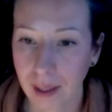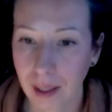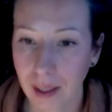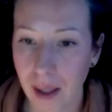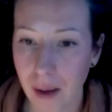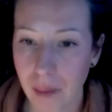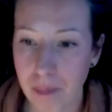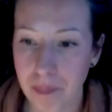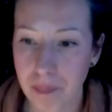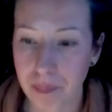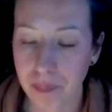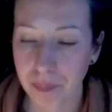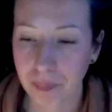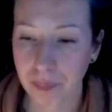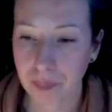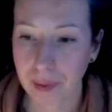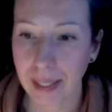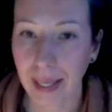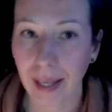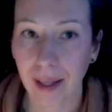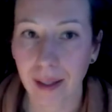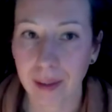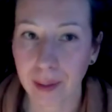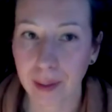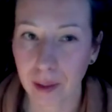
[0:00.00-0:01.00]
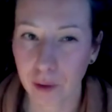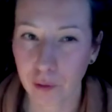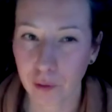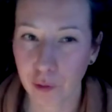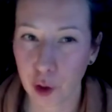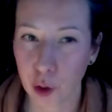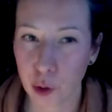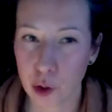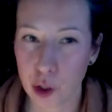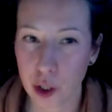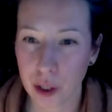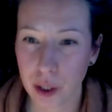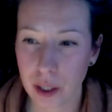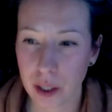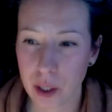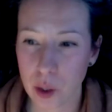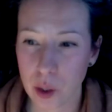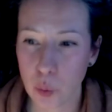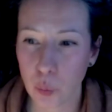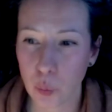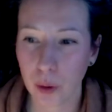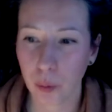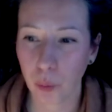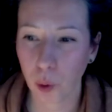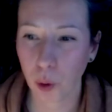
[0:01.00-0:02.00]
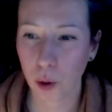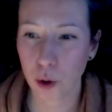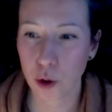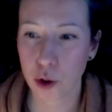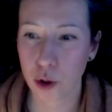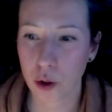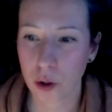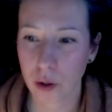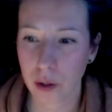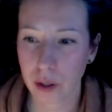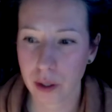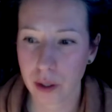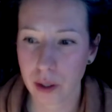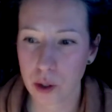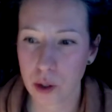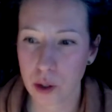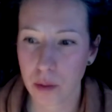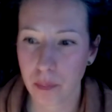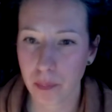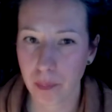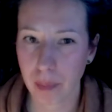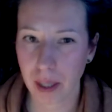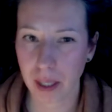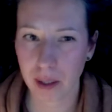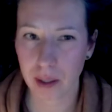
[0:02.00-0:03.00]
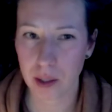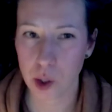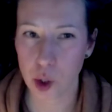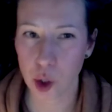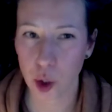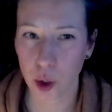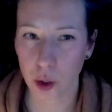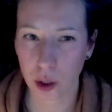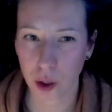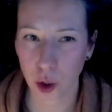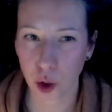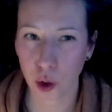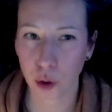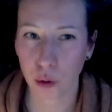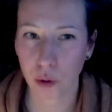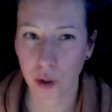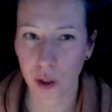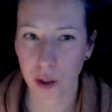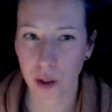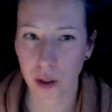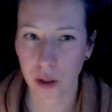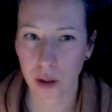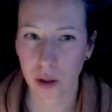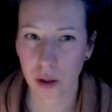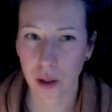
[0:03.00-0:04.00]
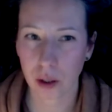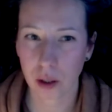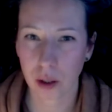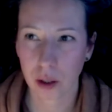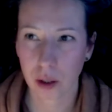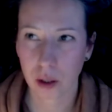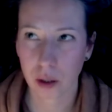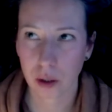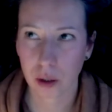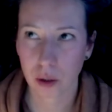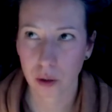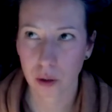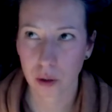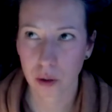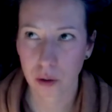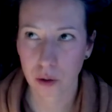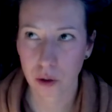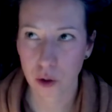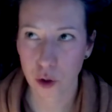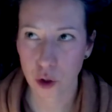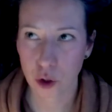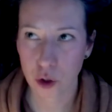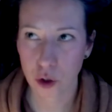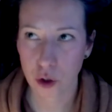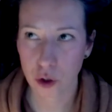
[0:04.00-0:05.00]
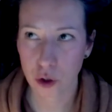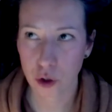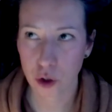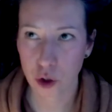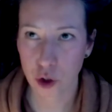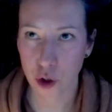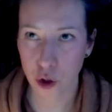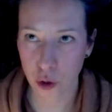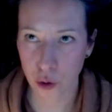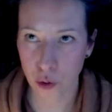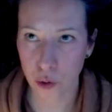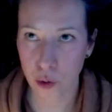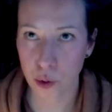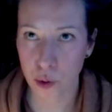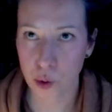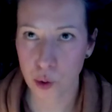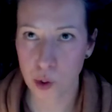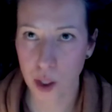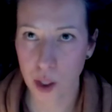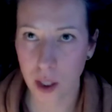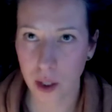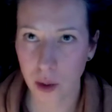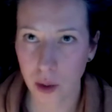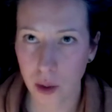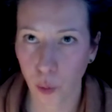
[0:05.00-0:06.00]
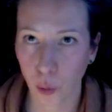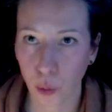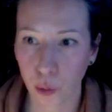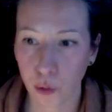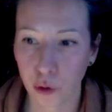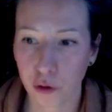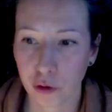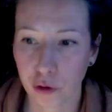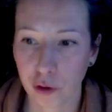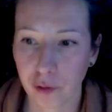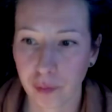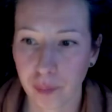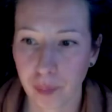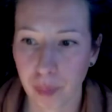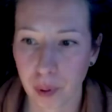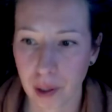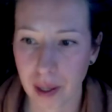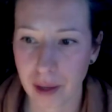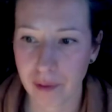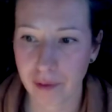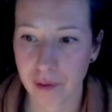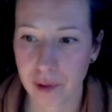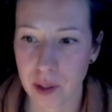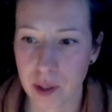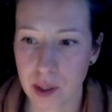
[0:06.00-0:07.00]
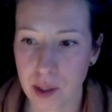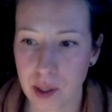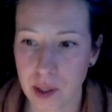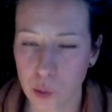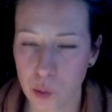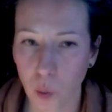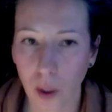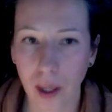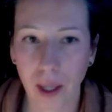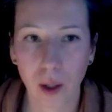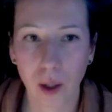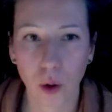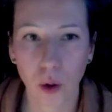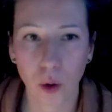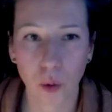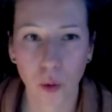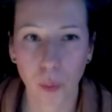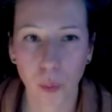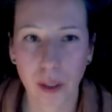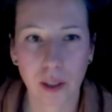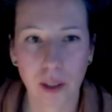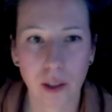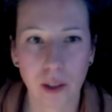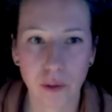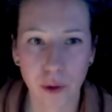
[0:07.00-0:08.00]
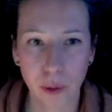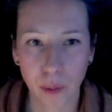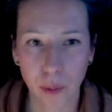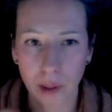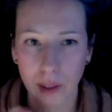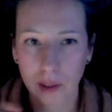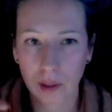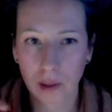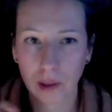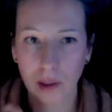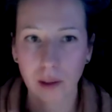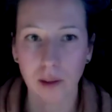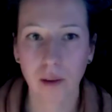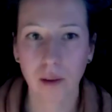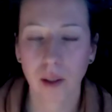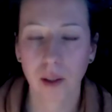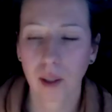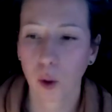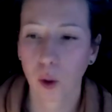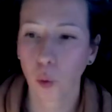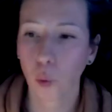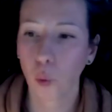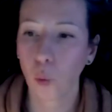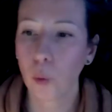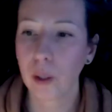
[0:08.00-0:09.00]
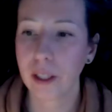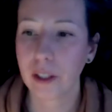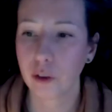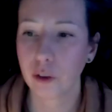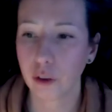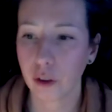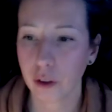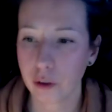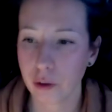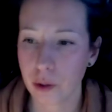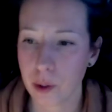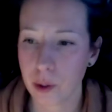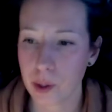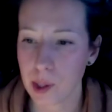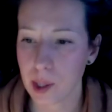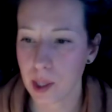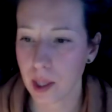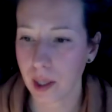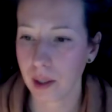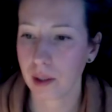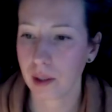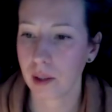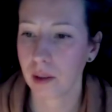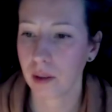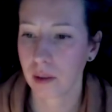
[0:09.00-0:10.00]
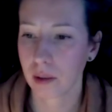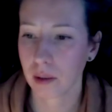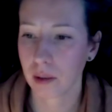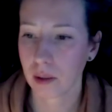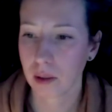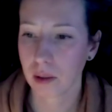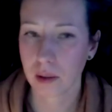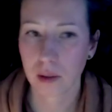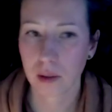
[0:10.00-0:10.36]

Yeah, I think in future years we will try to make it so that you can choose in order of preference as well, or we give you a little window to say,